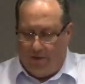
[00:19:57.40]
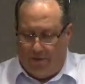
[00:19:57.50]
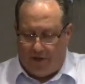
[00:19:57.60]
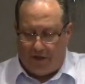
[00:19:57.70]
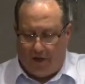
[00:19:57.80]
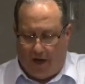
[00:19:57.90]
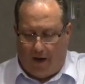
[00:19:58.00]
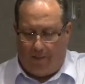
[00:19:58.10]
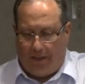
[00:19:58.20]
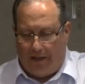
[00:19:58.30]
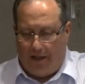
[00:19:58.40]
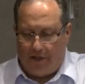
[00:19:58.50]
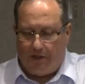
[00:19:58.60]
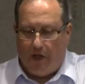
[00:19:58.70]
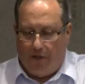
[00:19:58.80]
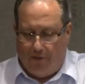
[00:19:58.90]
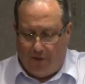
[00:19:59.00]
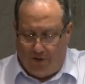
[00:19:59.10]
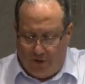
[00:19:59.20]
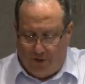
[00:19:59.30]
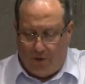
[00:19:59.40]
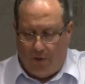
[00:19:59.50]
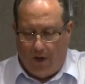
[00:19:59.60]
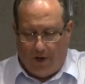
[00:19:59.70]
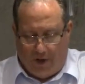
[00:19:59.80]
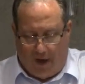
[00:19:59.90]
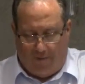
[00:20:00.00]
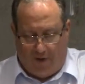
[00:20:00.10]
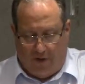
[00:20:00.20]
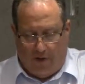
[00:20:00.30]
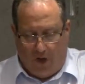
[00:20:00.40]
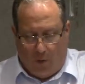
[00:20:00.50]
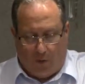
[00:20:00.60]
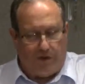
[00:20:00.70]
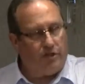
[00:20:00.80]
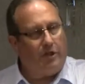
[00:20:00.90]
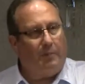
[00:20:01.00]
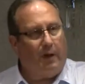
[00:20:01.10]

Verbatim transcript: This cup is the new covenant, which is in